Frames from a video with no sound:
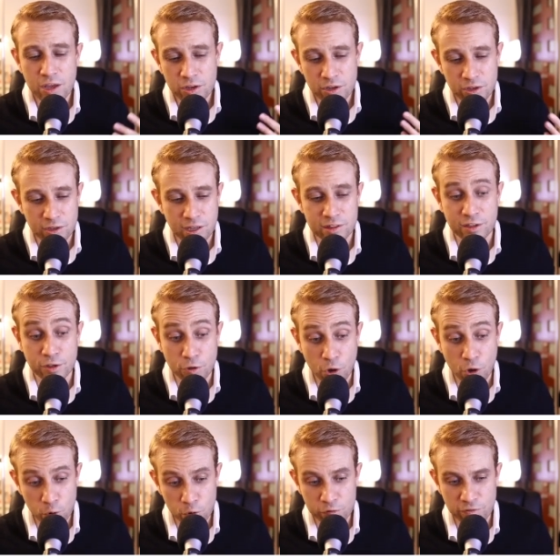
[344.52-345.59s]
you need the
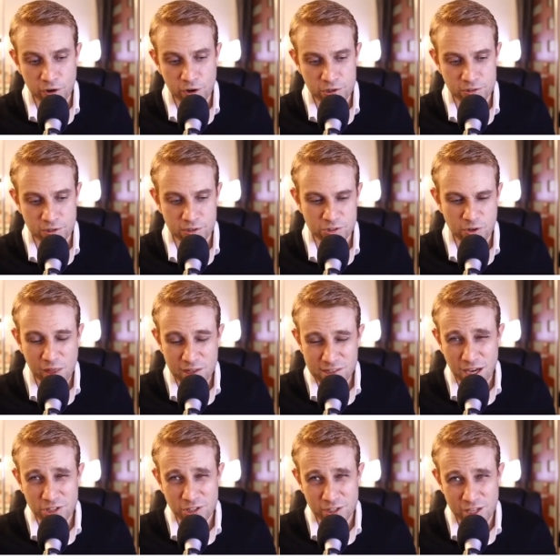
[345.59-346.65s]
gold version. So let's
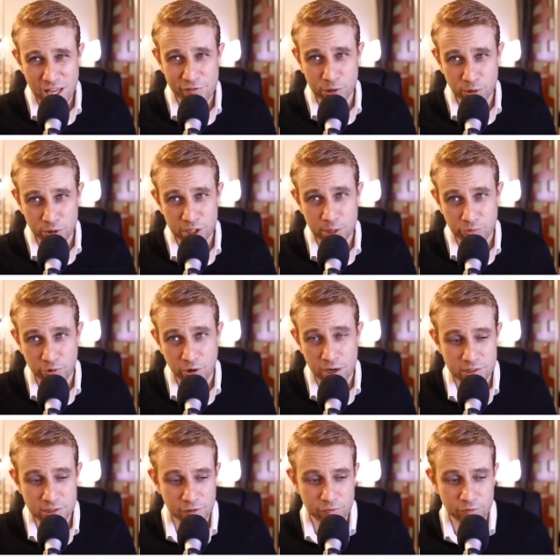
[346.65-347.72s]
actually have a look at the
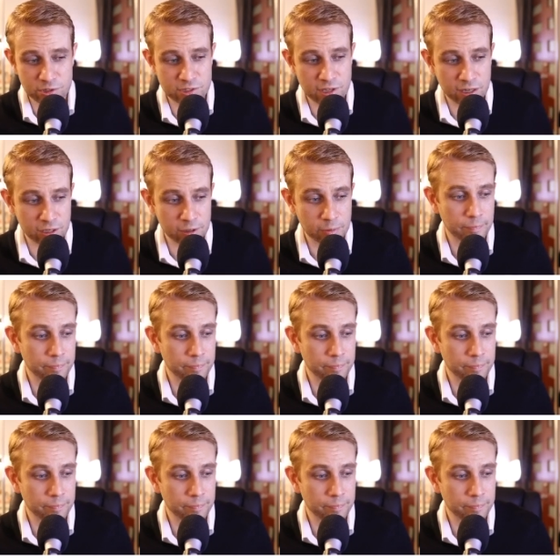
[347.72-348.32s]
pricing for a second.